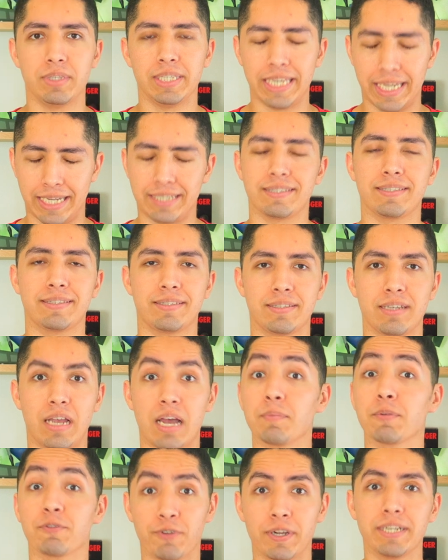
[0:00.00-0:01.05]
Yes,
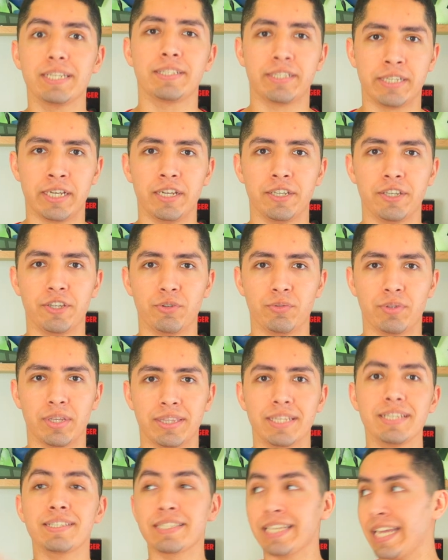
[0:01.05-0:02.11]
I'm afraid to tell you that
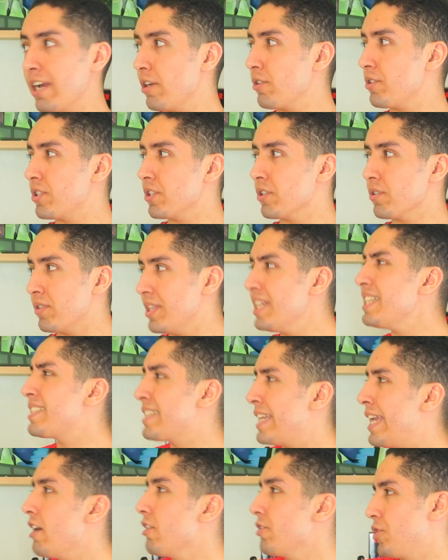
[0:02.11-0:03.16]
this character
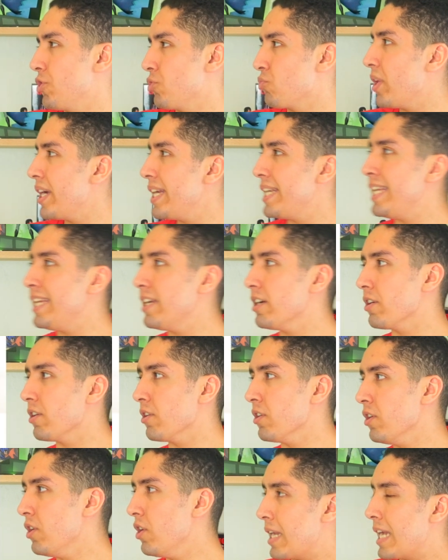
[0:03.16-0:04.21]
right
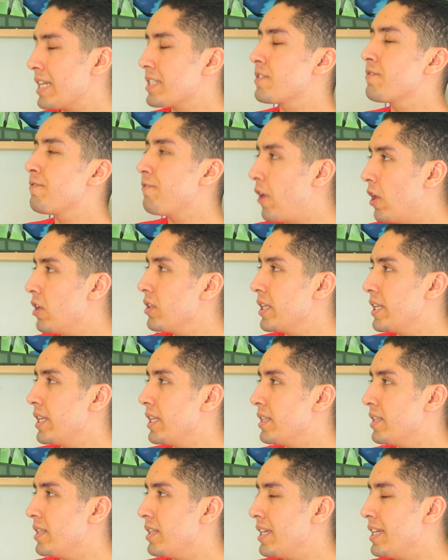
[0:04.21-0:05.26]
here, has
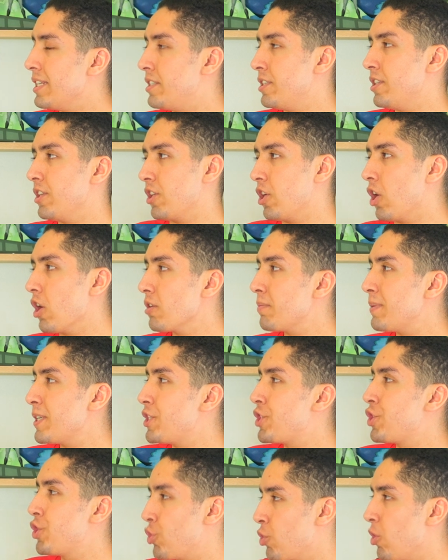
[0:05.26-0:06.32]
fallen into the
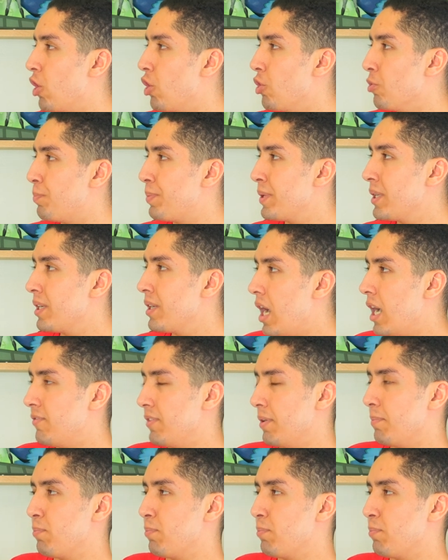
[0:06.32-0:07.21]
garbage trope of a